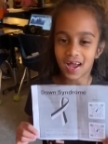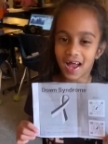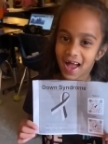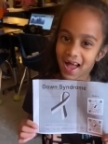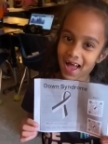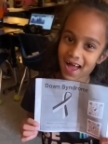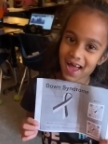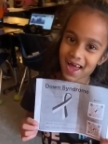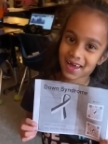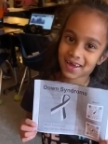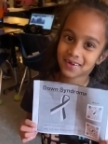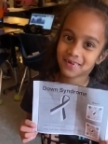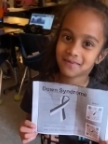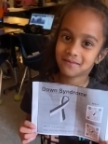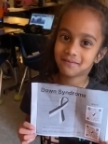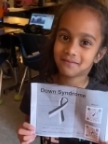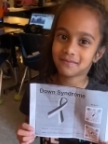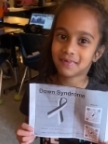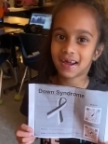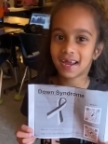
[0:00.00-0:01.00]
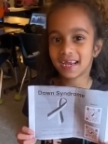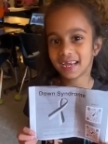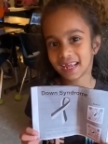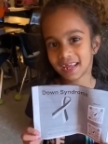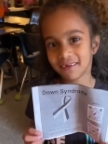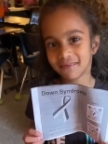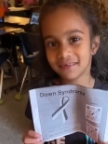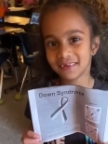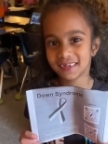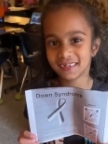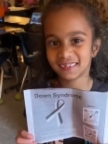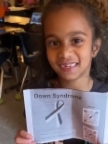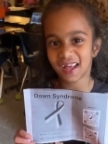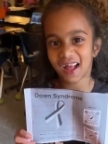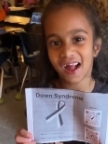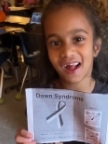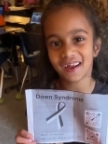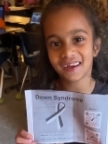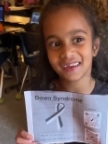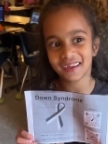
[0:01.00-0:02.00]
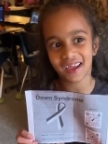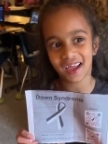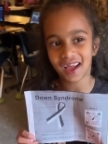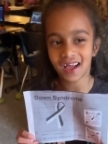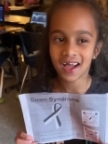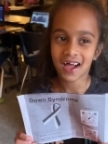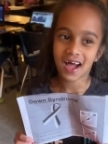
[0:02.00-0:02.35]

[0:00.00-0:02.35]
Hi, my name is Adia.